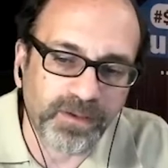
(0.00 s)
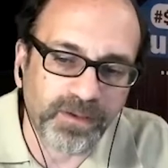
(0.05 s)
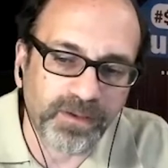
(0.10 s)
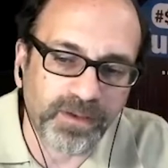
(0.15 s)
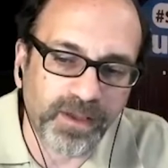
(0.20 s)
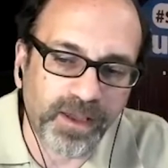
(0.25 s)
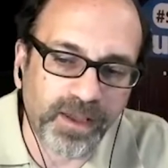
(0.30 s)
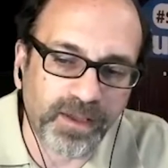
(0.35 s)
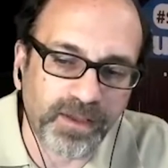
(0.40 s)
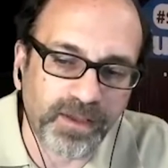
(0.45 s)

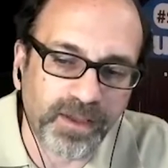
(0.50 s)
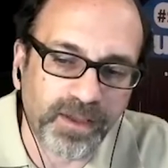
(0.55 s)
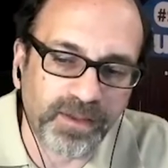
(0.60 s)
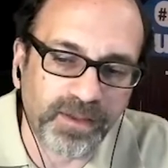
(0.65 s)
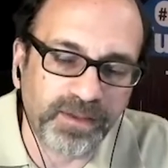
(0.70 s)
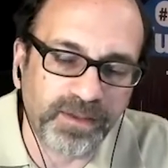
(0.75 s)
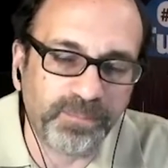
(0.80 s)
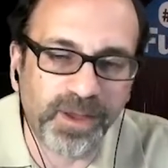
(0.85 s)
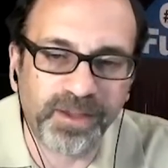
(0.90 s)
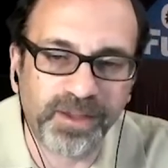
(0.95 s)
uh,
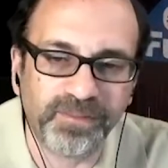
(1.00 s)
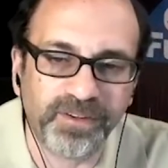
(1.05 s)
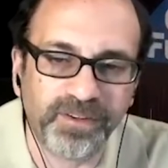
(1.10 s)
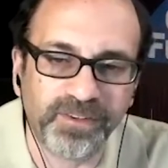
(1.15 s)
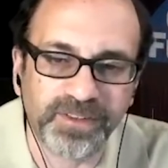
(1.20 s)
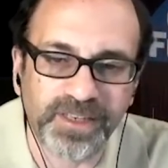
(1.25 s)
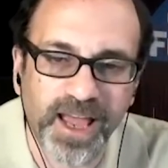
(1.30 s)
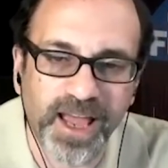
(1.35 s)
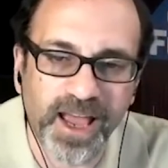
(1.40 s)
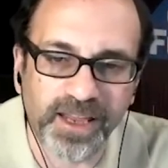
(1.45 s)
and he might have
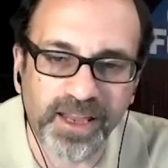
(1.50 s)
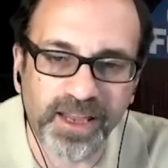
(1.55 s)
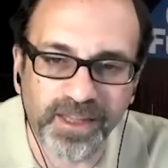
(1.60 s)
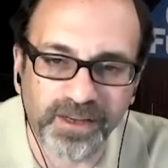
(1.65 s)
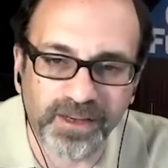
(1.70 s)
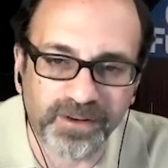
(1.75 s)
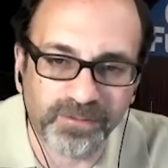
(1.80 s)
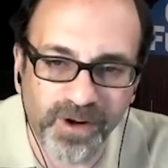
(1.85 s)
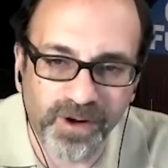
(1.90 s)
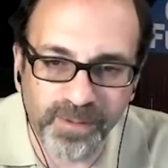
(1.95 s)
even died
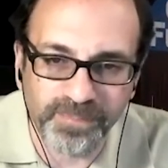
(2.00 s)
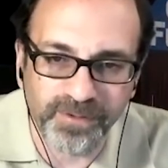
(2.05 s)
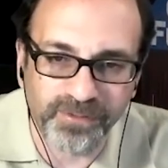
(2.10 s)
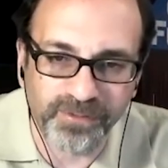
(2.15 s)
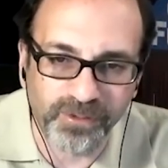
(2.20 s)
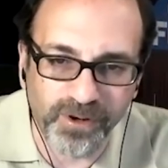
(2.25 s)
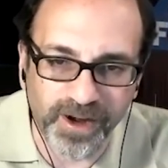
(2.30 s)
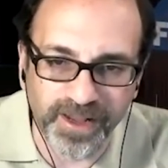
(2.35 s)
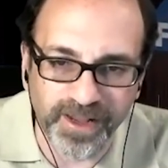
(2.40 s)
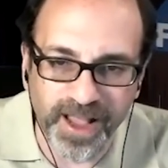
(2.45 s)
like right
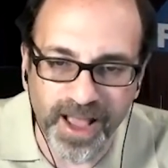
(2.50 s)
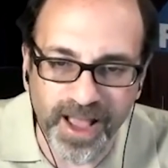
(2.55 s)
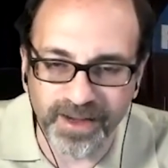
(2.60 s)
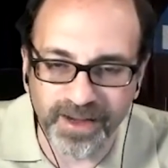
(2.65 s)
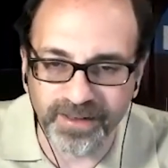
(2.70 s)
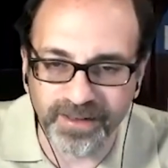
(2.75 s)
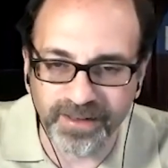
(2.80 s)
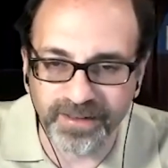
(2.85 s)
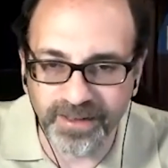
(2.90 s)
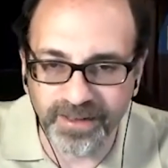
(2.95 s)
before I
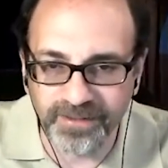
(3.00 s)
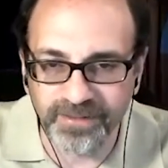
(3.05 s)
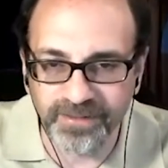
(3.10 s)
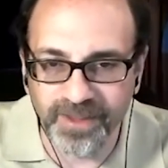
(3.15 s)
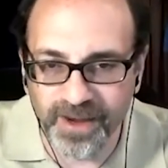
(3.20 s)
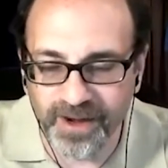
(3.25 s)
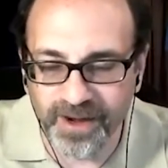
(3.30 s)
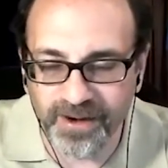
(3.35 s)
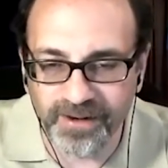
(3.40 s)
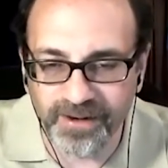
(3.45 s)
got in
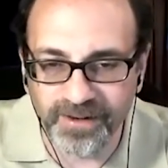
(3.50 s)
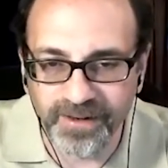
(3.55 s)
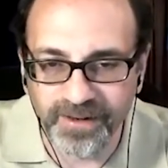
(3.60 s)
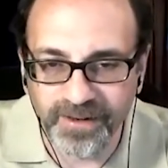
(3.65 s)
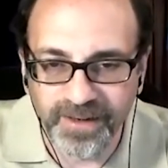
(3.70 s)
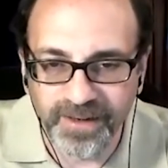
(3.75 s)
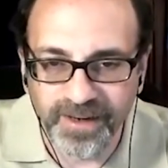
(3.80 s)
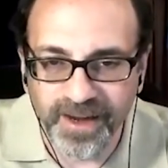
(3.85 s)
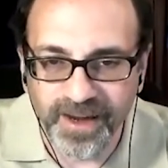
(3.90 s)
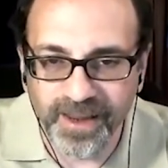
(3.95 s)
there.
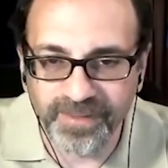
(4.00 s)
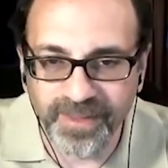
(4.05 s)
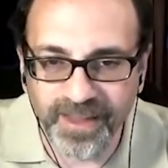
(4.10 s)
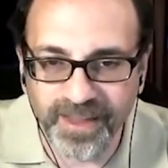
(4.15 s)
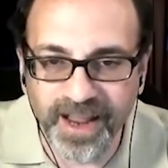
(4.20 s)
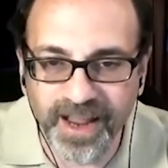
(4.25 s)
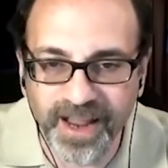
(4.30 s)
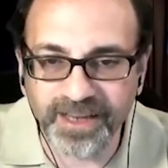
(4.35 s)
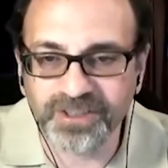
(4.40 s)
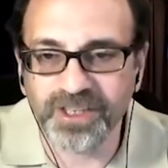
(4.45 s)
And
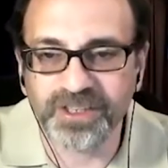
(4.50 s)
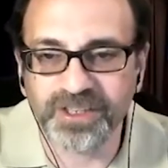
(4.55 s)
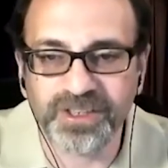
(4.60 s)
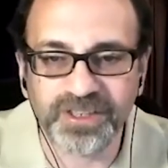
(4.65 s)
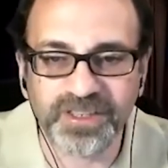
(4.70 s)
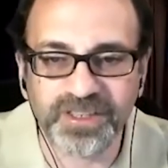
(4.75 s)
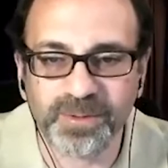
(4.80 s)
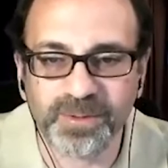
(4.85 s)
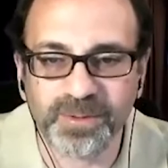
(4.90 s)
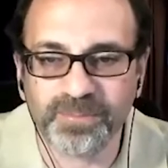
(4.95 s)
then I actually
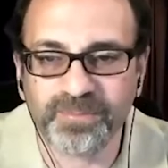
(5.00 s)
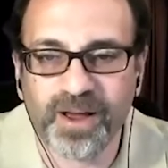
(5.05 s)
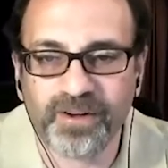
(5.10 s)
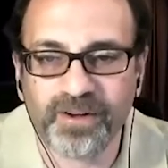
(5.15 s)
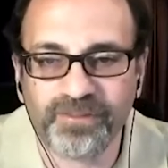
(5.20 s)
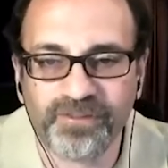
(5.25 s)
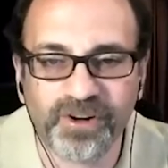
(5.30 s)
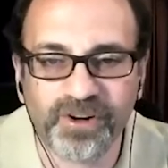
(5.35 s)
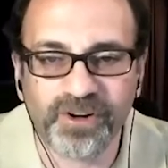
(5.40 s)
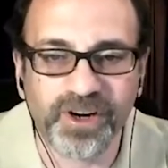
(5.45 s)
took some uh,
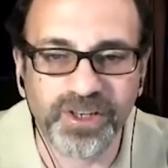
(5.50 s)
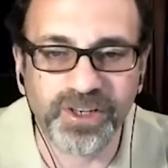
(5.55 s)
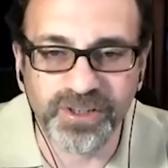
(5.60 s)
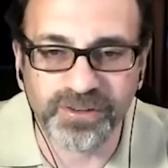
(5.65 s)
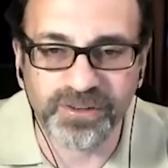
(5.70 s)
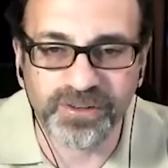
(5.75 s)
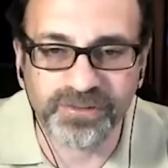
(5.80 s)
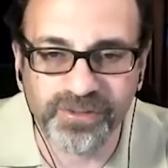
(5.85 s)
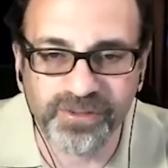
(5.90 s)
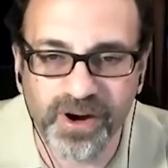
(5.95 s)

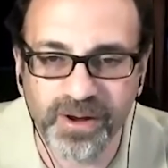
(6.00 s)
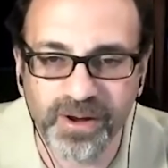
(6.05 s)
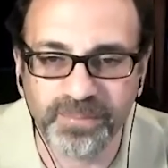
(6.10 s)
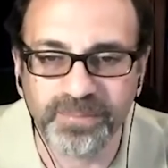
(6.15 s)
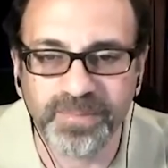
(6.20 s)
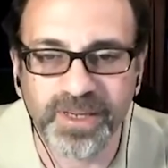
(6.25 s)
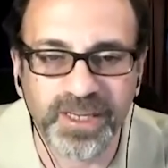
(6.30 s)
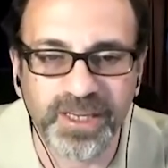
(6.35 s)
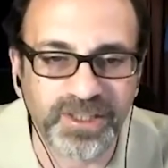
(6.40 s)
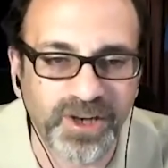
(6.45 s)
furniture
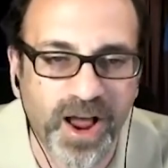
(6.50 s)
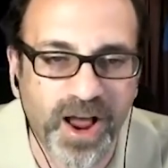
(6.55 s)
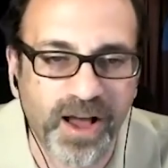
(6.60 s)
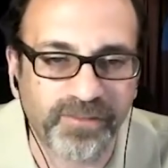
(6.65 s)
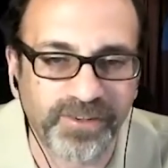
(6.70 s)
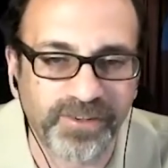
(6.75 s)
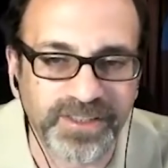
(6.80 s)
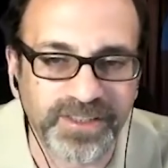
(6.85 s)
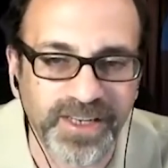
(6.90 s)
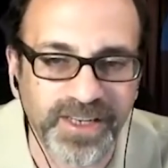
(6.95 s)
from his
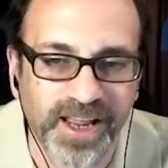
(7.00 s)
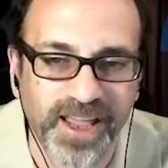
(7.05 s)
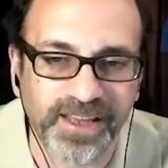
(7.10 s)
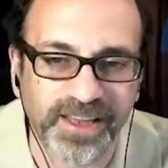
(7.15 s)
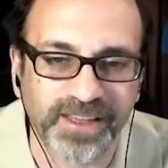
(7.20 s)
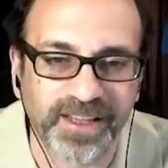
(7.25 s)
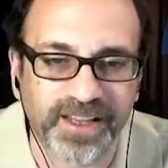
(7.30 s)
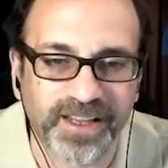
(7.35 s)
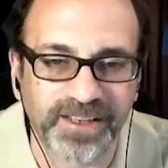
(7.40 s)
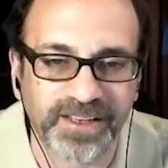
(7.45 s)
office, and I
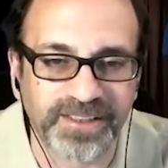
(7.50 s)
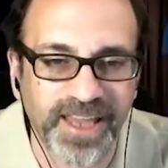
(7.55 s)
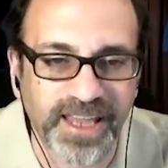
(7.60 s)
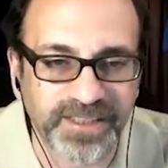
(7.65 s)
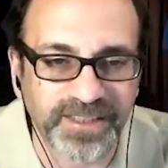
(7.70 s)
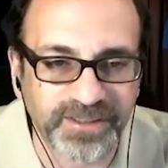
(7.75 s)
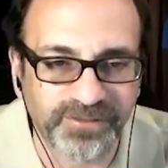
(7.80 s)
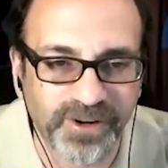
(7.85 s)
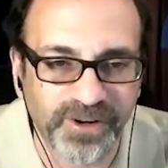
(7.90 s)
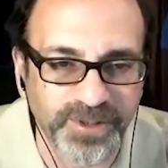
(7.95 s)
had like a oh,
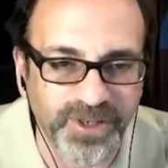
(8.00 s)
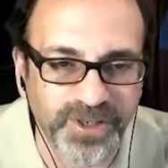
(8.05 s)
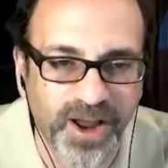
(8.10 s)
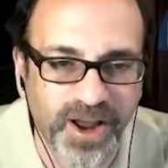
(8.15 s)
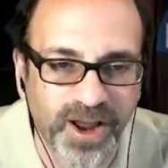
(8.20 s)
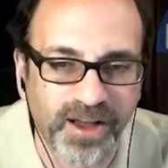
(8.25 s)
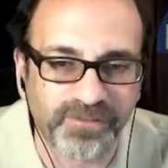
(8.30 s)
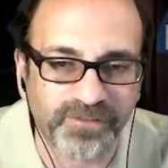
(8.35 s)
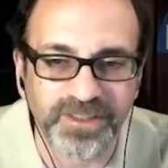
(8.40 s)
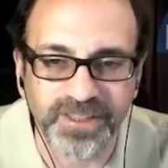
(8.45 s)
desk oh, yeah. from
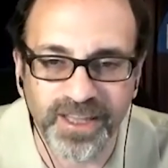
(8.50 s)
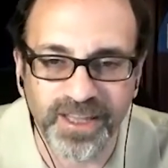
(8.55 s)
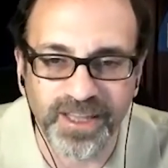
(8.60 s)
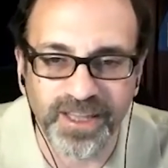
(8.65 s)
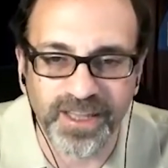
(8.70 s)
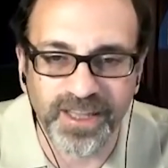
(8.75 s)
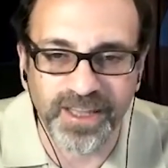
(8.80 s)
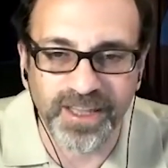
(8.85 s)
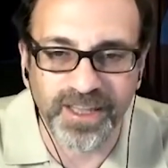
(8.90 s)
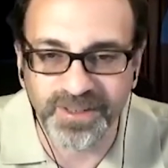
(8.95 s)
the office that I
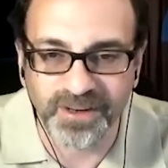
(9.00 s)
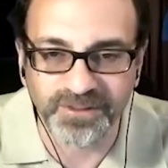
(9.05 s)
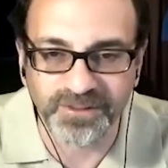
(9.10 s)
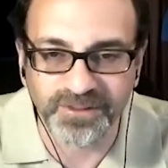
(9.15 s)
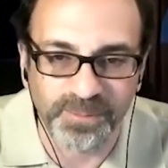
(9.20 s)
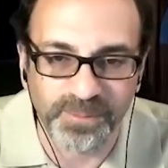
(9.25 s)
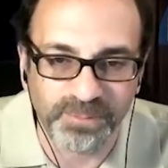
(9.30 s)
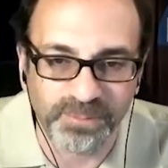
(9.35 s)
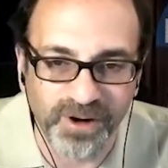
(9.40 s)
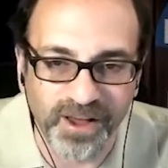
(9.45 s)
used, which I was
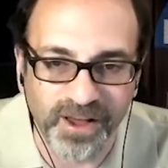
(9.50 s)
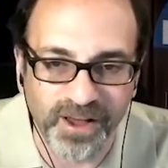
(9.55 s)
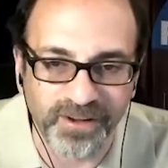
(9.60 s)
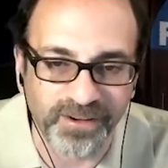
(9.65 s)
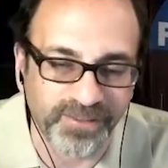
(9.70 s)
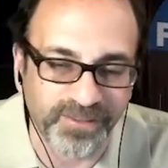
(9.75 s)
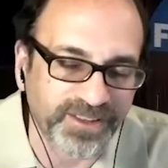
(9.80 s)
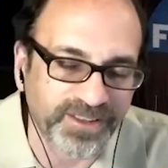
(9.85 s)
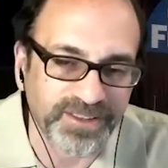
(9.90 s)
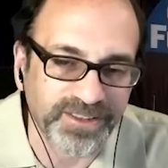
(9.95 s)
very proud
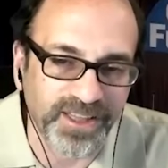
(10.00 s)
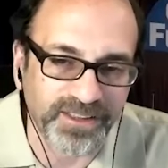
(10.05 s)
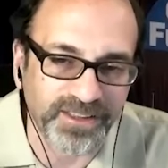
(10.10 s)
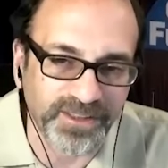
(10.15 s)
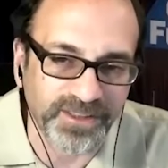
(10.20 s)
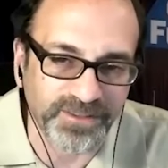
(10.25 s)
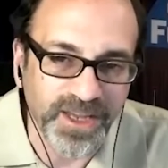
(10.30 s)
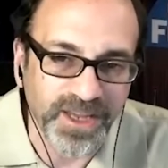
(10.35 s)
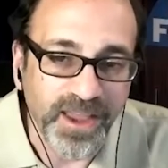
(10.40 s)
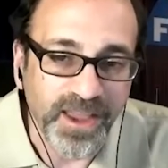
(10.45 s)
of. I just thought
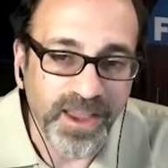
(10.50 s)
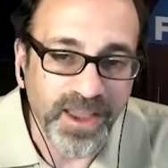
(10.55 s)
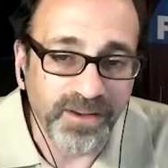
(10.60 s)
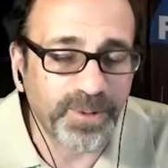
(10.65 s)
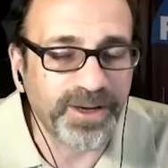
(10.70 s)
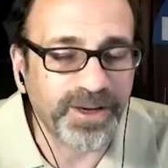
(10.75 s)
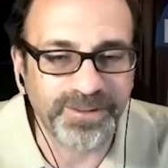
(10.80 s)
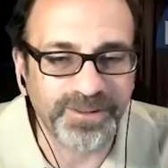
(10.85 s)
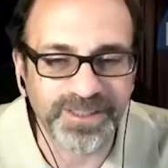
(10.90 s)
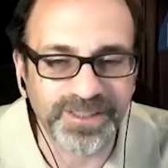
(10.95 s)
that,
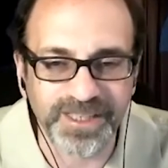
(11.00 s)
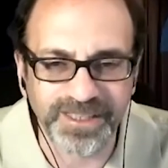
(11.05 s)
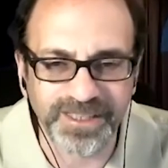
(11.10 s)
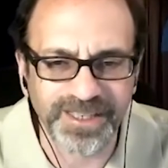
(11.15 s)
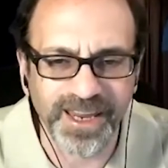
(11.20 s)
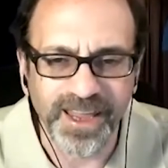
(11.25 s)
but he was just a